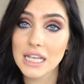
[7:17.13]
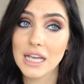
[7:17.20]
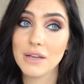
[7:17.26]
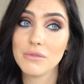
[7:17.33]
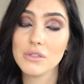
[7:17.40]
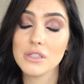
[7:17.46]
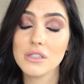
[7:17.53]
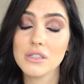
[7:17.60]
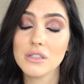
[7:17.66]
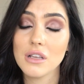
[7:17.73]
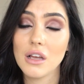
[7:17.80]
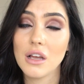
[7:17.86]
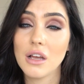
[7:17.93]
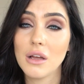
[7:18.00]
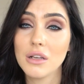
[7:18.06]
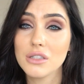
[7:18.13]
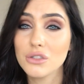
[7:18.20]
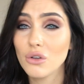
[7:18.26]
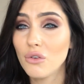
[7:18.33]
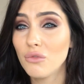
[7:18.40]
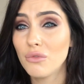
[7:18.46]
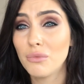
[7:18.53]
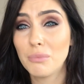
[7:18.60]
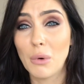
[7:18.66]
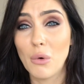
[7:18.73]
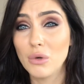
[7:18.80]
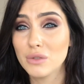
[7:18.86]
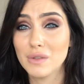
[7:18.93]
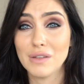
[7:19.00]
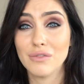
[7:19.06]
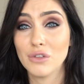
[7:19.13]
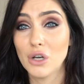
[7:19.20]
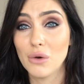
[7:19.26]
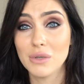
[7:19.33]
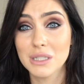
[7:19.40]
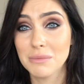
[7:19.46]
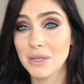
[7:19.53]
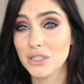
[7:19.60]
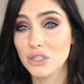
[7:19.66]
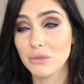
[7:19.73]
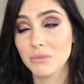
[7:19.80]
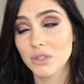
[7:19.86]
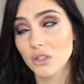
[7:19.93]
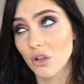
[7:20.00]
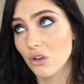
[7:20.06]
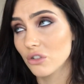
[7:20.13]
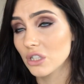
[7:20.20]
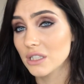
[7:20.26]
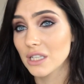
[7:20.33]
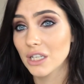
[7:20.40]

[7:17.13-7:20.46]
I was sort of bored of even going to my dermatologist.